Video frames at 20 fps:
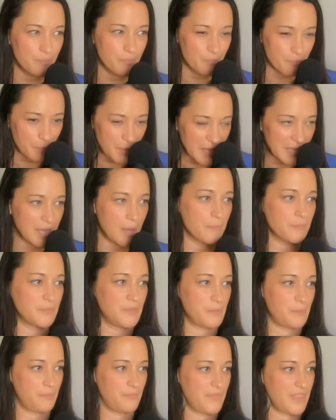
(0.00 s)
pick up
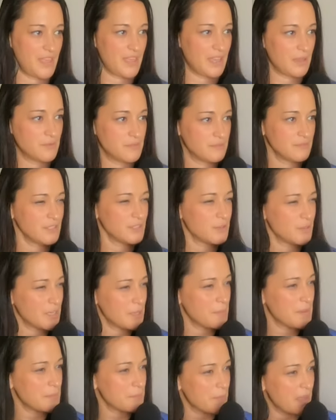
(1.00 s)
the thing and you know what I
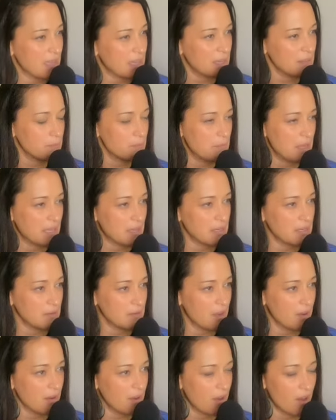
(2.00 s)
mean, make a make an
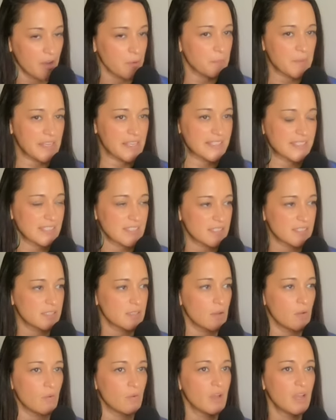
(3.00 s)
art piece.
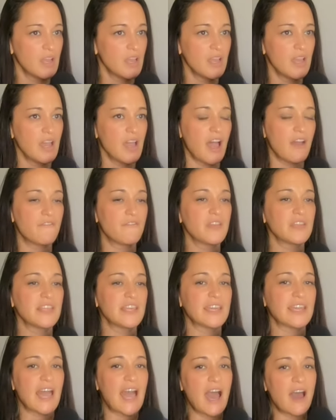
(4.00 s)
So I feel
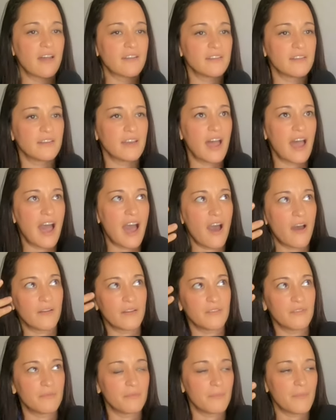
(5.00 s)
like out of out
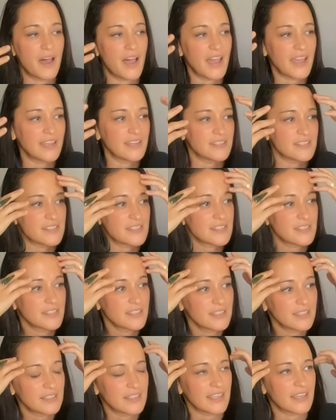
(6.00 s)
of mind
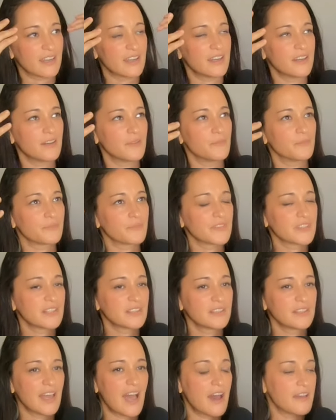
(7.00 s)
like um
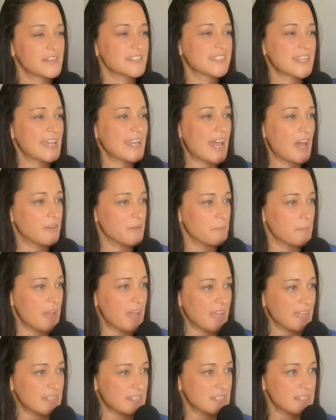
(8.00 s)
out of sight, out of
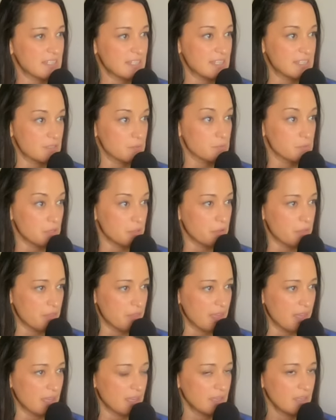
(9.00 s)
mind is a real
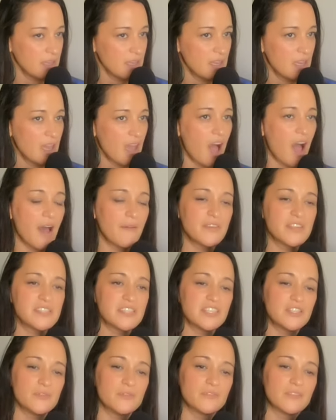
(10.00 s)
thing. Obviously, you